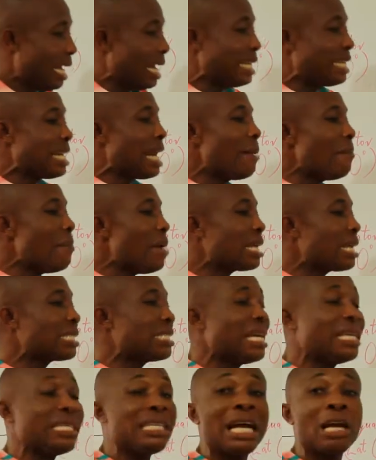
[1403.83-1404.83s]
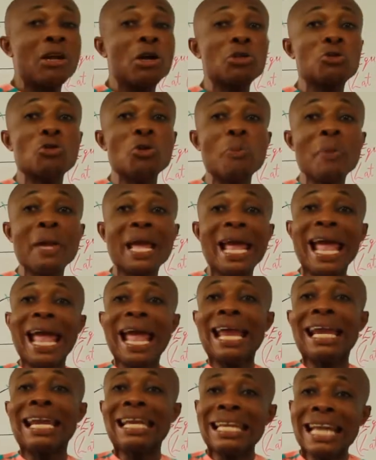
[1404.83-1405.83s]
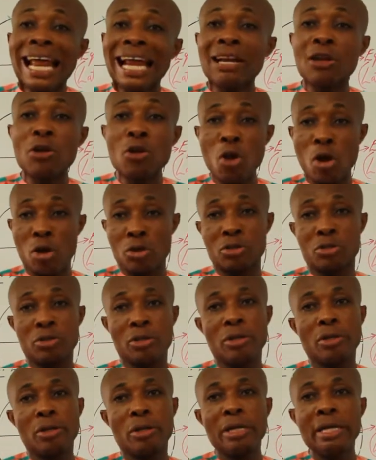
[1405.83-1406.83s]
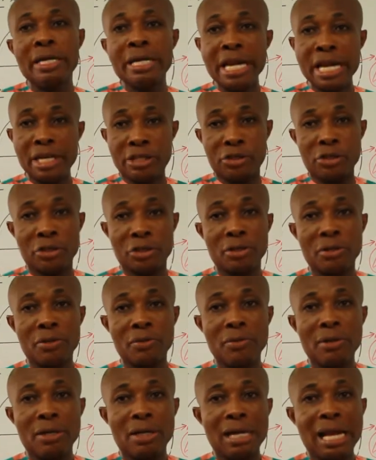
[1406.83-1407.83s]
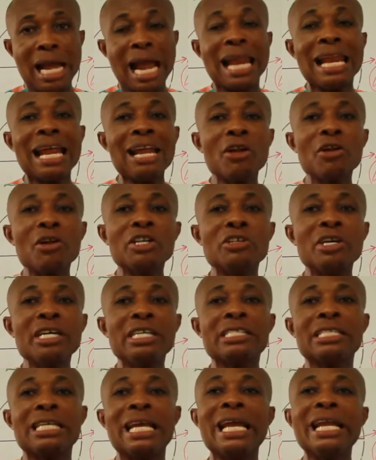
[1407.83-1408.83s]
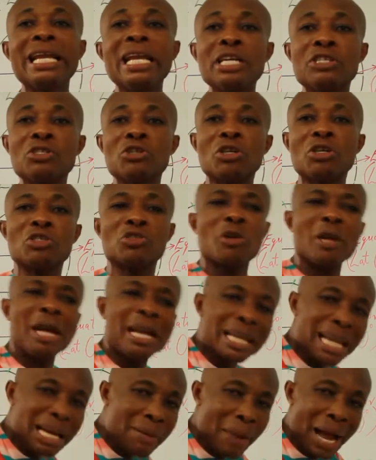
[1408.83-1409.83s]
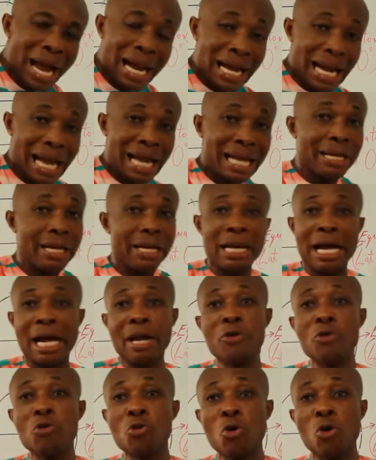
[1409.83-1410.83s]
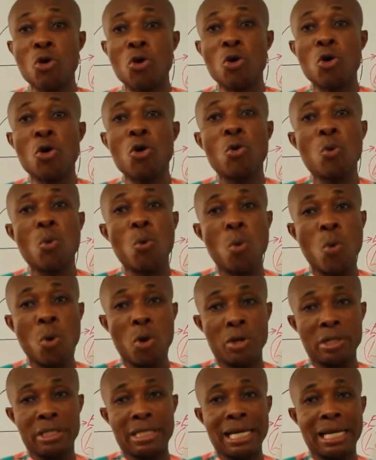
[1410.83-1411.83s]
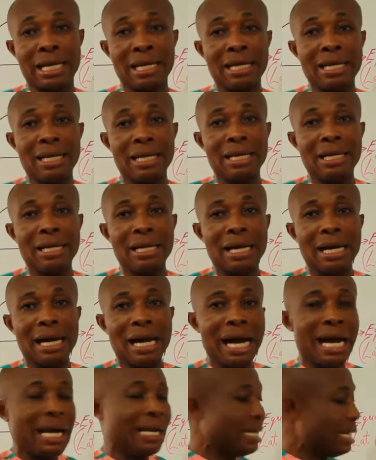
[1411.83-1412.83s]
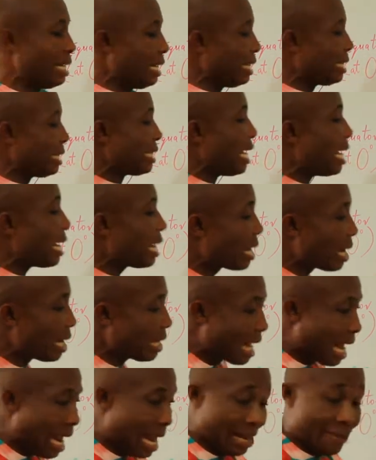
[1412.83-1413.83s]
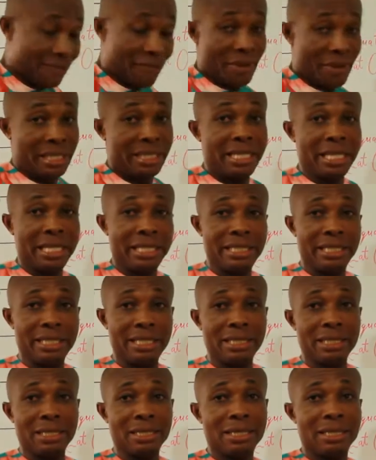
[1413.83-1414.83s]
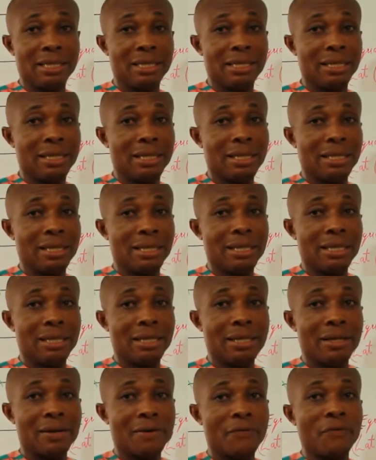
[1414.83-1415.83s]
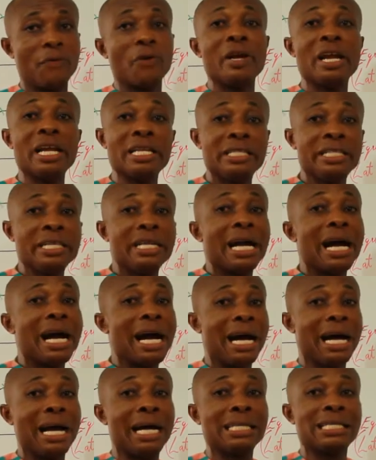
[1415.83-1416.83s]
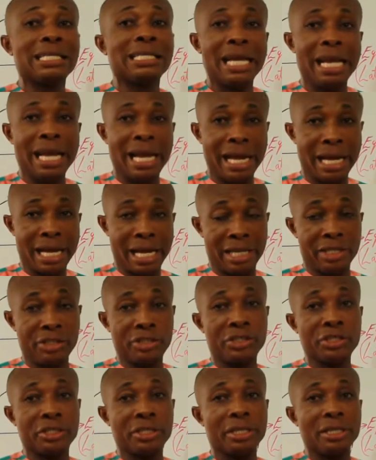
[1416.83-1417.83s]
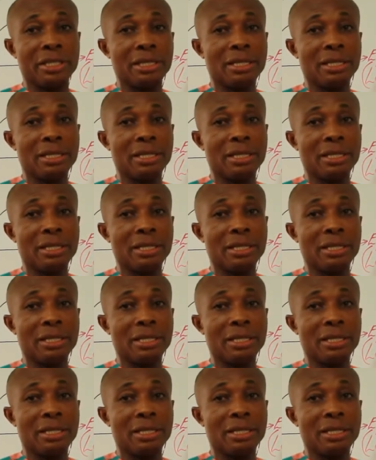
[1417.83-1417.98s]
it now makes Nigeria not to be a landlocked nation. A landlocked nation is a nation surrounded by land and no water. And it's a great advantage for Nigeria as a country.